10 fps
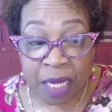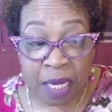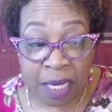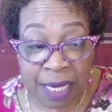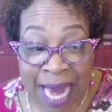
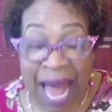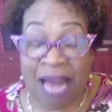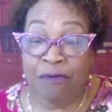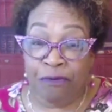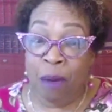Not
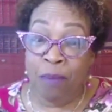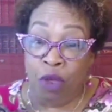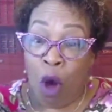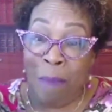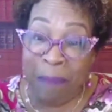from
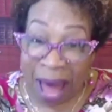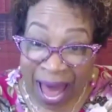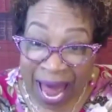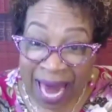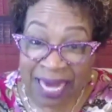your
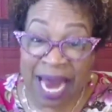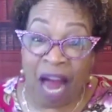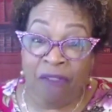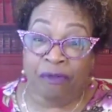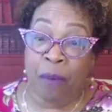mind, not
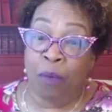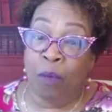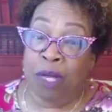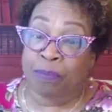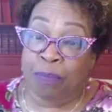from
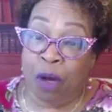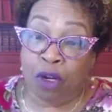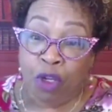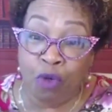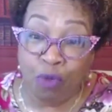what book
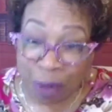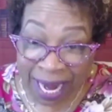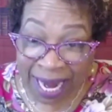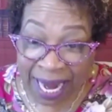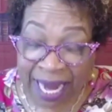you
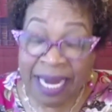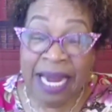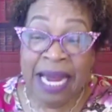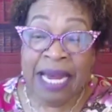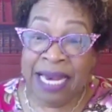read,
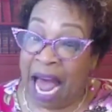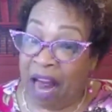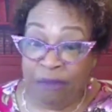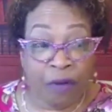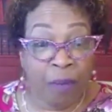not
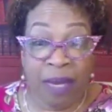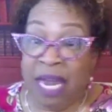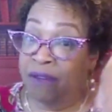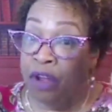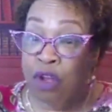from
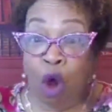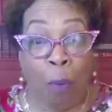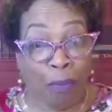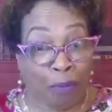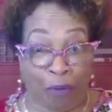even your
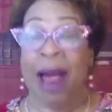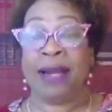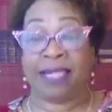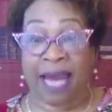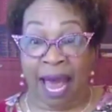prayer
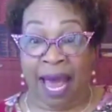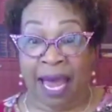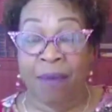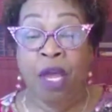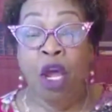
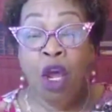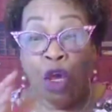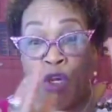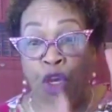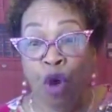time.
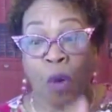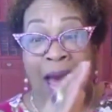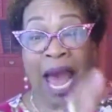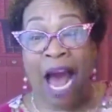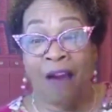You
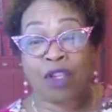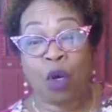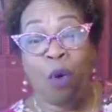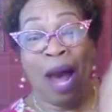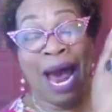have
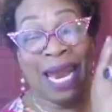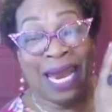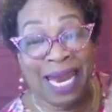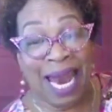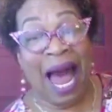to
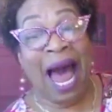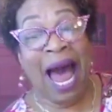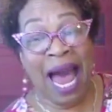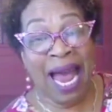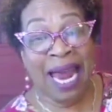
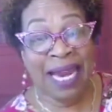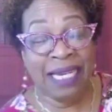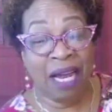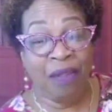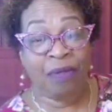align
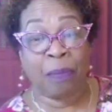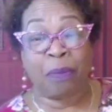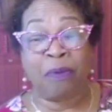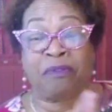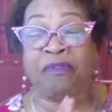the
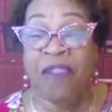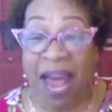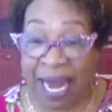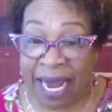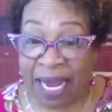
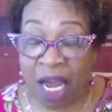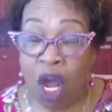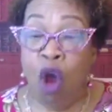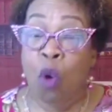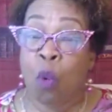prophetic
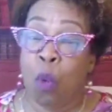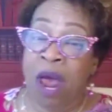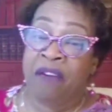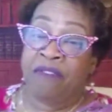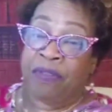
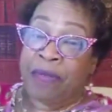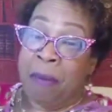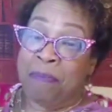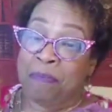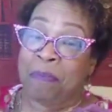with the
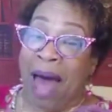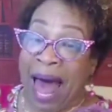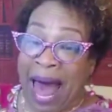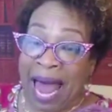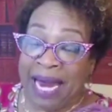
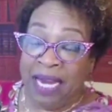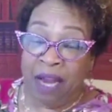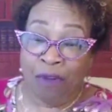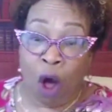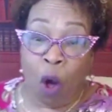mind
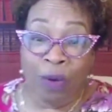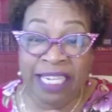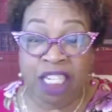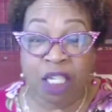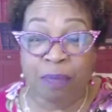of Holy
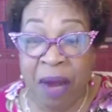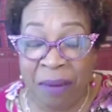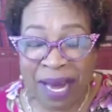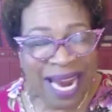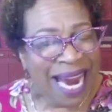
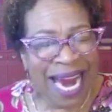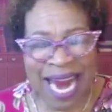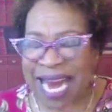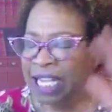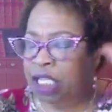Spirit.
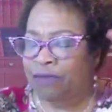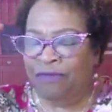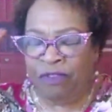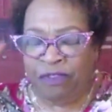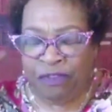It is
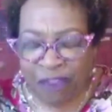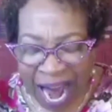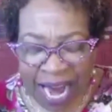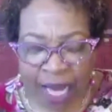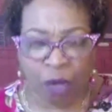
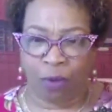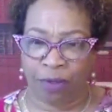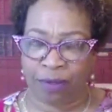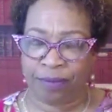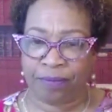vital.
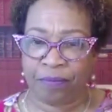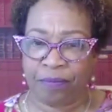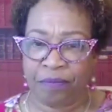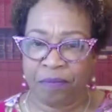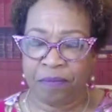
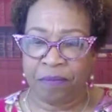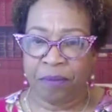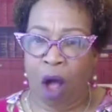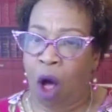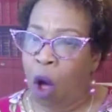
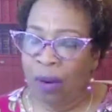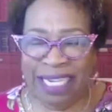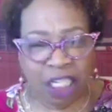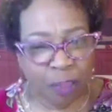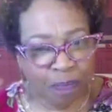Holy
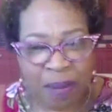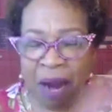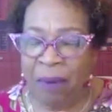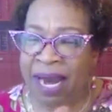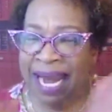
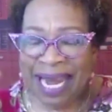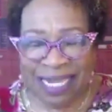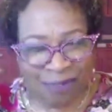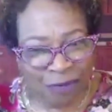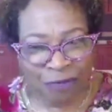Spirit is
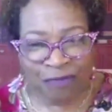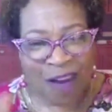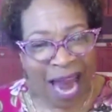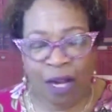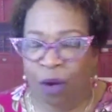
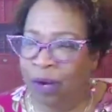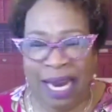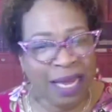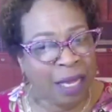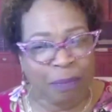vital
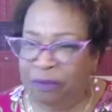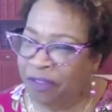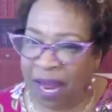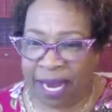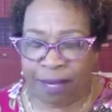in the
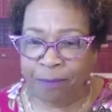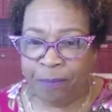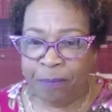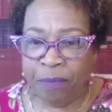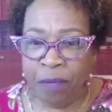prophetic.
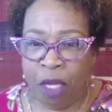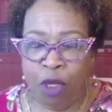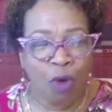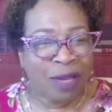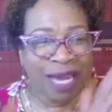
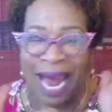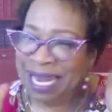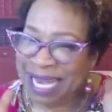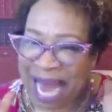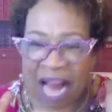You
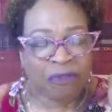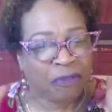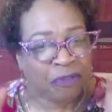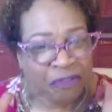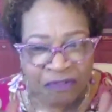cannot
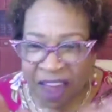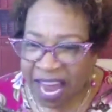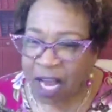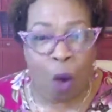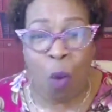
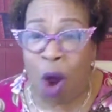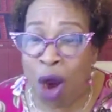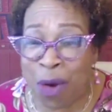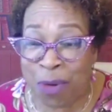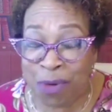fake a
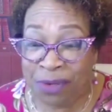word.